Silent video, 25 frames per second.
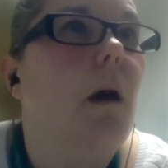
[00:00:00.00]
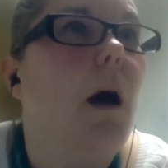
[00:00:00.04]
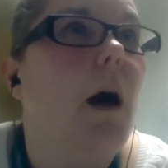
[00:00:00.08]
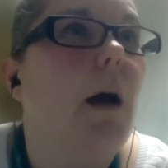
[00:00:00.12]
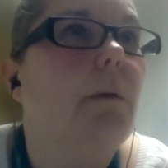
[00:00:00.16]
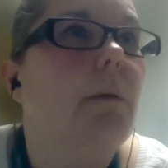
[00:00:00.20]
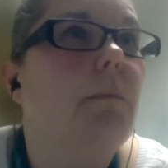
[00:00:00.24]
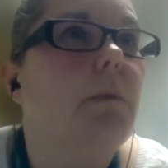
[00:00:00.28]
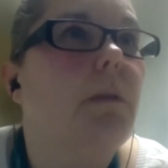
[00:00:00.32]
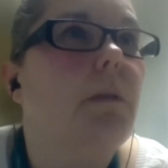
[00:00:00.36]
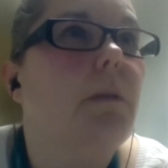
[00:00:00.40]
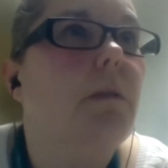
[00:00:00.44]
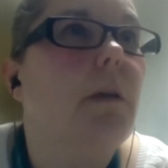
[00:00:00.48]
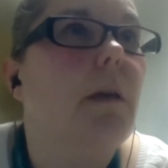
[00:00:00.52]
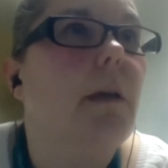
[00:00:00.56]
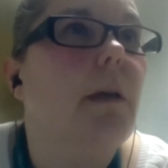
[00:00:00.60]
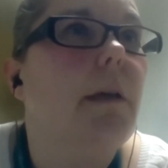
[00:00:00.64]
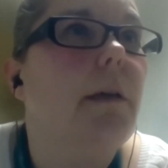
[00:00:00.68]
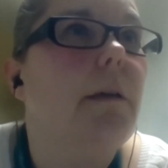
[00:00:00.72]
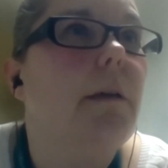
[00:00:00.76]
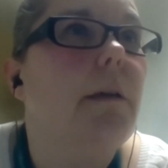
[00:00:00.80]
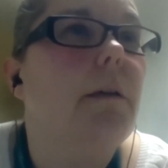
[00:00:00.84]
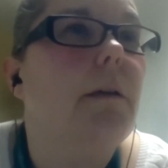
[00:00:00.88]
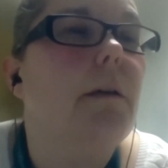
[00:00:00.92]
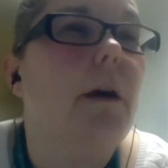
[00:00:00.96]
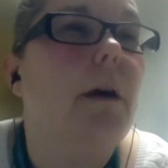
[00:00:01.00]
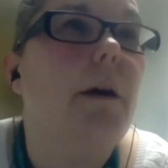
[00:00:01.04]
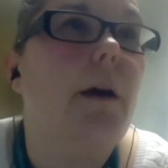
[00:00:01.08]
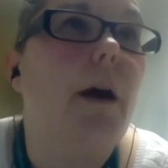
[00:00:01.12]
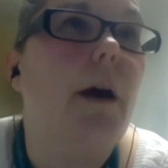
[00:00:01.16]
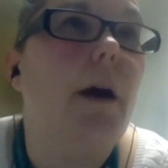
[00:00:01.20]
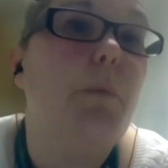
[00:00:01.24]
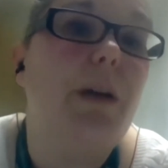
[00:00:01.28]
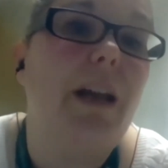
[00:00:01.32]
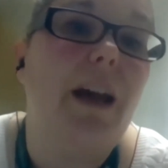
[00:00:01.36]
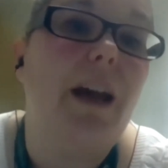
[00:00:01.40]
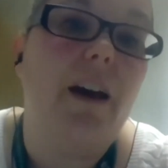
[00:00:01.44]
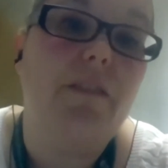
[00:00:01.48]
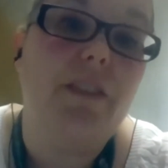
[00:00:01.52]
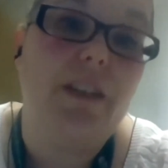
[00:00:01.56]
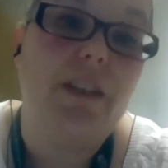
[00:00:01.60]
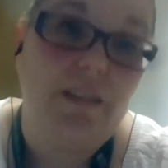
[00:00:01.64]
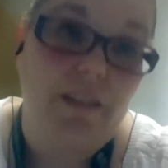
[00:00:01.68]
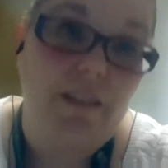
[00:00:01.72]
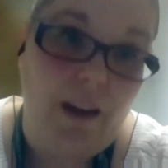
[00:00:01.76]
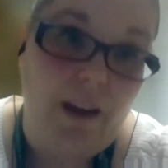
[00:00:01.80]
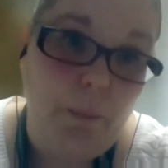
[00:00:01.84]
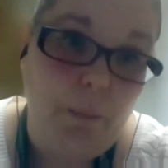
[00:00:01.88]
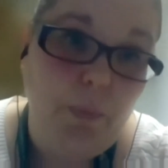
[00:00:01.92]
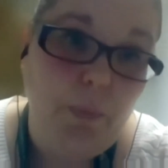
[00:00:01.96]
would say I would have
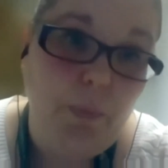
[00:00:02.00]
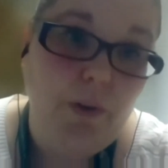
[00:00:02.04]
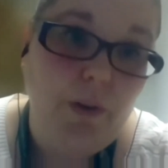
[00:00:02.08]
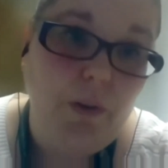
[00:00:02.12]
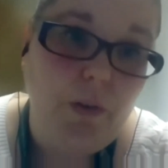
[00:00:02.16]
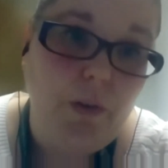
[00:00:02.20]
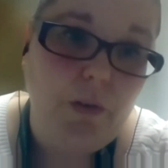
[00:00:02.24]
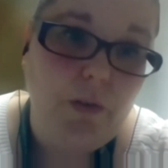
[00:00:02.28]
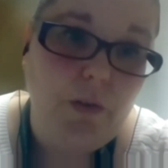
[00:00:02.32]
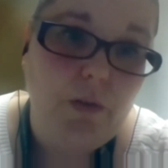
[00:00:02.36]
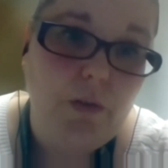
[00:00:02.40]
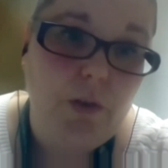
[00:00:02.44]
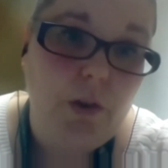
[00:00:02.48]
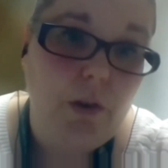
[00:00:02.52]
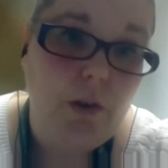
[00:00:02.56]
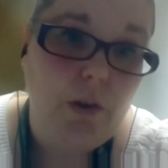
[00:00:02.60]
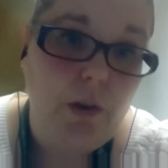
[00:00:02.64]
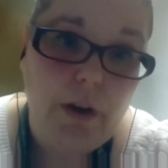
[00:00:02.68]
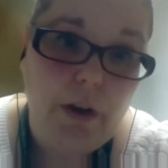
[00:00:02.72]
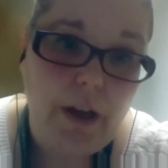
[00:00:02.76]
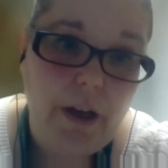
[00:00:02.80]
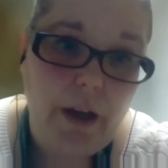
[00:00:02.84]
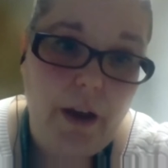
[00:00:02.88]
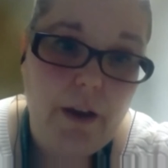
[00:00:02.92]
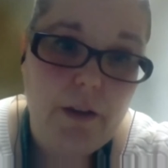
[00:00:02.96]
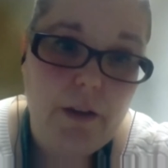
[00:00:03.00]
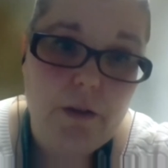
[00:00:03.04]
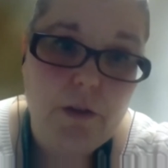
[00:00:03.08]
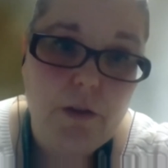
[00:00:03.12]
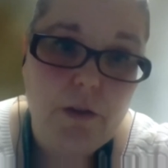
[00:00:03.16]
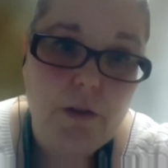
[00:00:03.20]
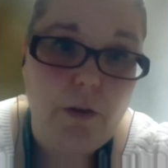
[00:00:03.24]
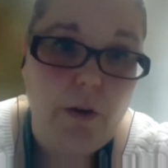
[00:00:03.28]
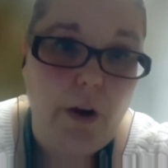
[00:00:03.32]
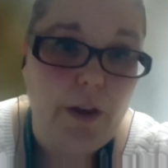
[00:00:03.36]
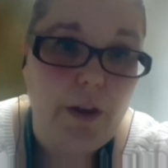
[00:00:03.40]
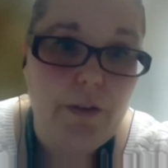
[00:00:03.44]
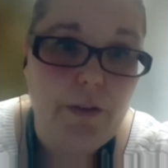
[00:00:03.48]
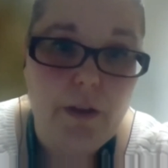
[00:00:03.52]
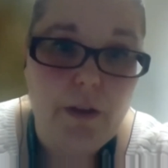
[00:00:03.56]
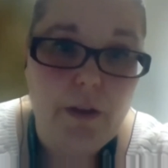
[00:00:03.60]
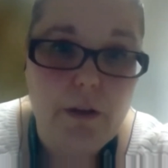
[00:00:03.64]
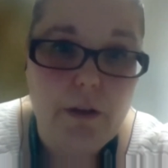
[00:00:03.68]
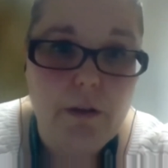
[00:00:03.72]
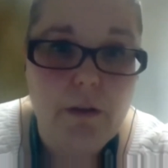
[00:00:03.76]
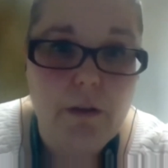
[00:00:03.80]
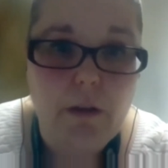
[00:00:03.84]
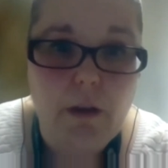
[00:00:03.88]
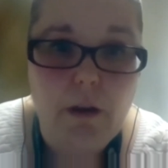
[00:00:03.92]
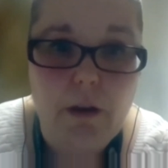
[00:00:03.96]
examples to look at. So I
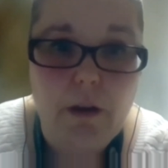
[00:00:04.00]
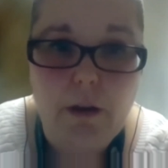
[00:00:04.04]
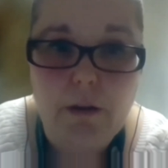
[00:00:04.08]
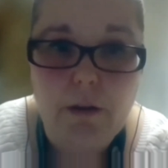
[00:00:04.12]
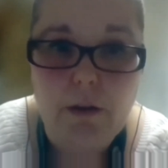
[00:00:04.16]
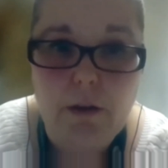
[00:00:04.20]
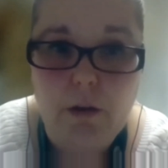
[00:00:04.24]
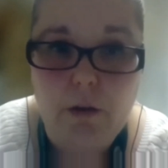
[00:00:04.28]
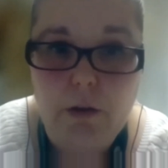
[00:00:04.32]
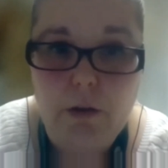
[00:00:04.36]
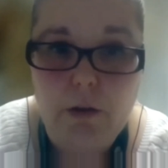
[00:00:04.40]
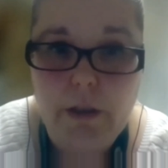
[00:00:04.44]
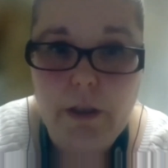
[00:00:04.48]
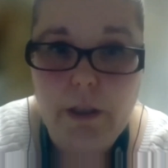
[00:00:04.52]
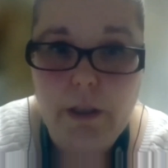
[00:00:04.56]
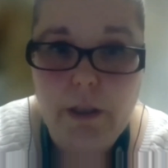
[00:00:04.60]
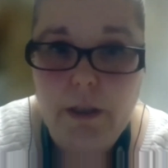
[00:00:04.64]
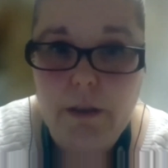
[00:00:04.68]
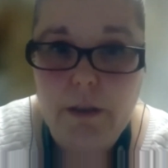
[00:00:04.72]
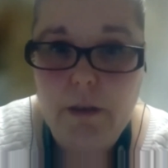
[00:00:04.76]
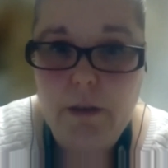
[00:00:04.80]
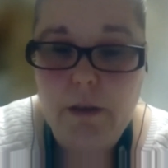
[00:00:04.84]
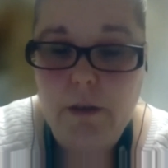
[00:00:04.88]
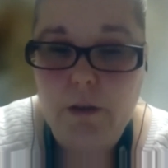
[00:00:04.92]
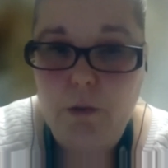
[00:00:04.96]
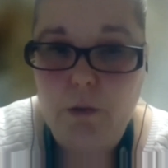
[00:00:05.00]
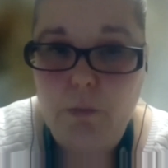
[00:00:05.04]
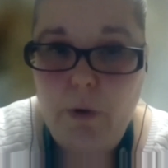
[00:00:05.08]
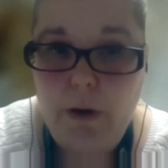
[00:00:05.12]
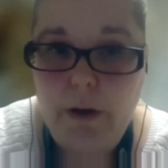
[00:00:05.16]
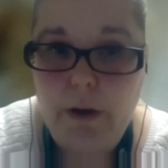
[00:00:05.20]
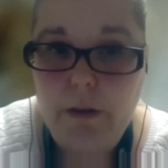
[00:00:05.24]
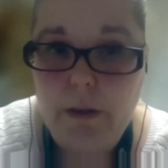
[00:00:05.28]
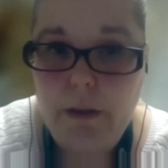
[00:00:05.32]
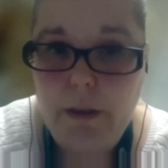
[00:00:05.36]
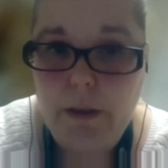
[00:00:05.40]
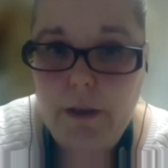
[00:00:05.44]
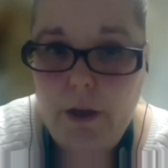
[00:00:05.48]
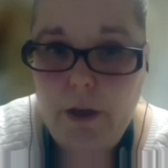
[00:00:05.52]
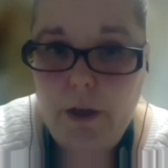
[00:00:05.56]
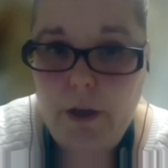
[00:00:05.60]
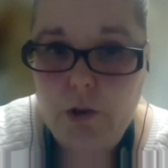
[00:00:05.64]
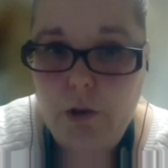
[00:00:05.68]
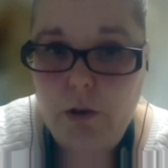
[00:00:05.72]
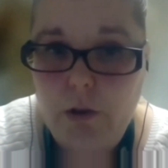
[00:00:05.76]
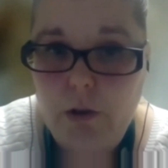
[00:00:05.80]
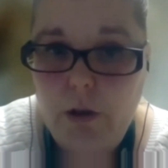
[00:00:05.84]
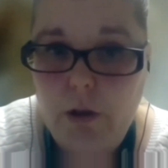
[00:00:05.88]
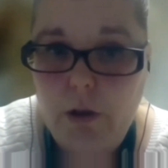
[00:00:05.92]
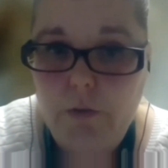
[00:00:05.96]
think, looking at the Israeli
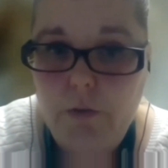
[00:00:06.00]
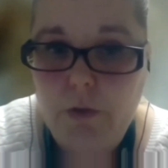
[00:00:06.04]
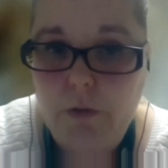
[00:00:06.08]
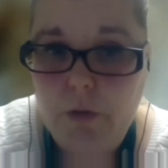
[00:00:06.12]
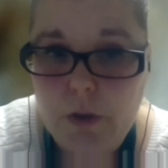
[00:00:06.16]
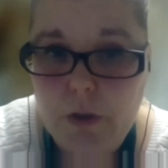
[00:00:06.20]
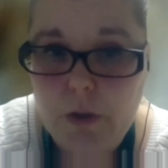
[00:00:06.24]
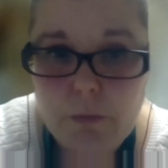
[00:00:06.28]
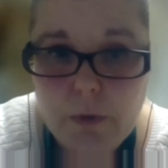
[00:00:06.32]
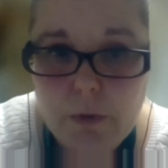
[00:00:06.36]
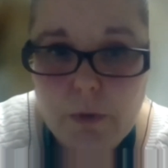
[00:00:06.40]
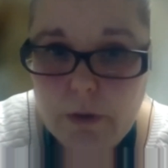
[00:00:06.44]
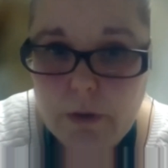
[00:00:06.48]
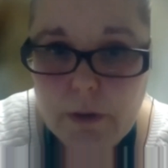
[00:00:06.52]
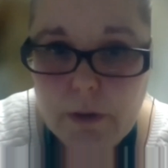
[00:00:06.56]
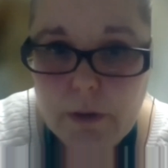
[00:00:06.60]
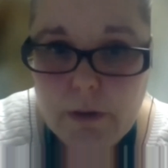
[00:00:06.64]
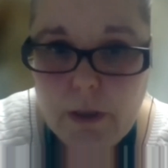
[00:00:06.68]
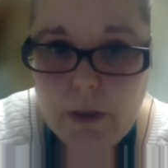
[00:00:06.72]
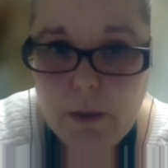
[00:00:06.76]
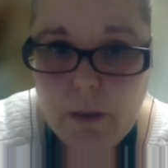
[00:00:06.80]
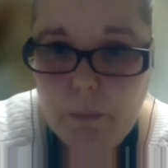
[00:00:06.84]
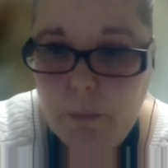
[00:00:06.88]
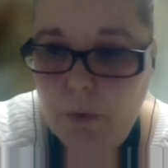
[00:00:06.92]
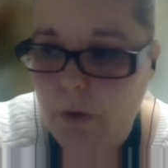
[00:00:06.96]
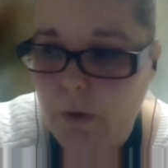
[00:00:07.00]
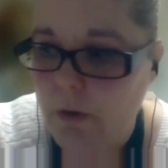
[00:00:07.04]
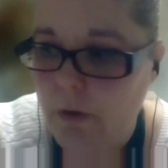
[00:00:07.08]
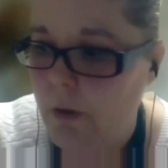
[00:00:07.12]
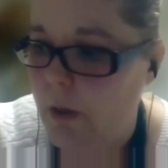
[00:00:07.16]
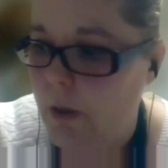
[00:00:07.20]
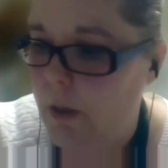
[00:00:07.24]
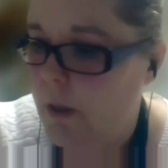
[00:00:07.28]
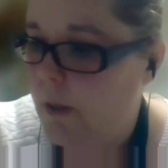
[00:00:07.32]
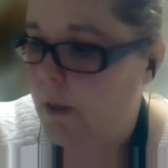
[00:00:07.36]
National Archives of Israel example,